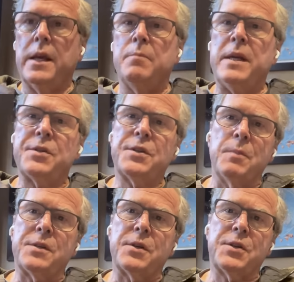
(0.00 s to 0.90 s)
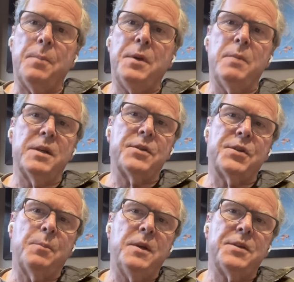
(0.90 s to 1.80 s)
in Missis- mississippi and
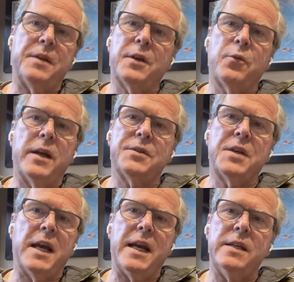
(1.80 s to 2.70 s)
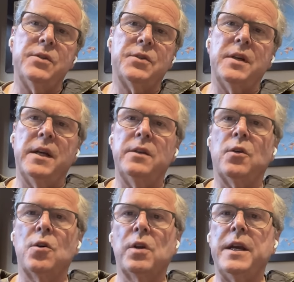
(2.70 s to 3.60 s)
mississippi's had the greatest gains
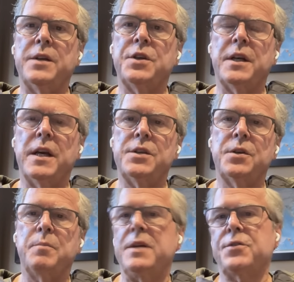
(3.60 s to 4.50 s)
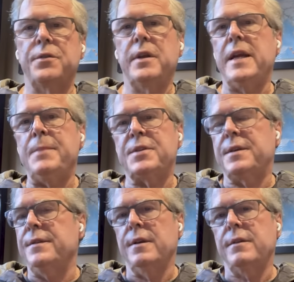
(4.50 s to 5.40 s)
in early education based on the
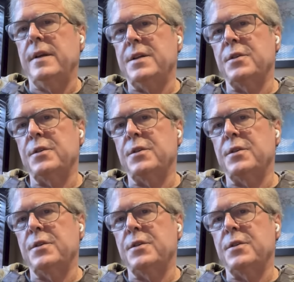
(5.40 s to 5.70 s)
NAEPs you know the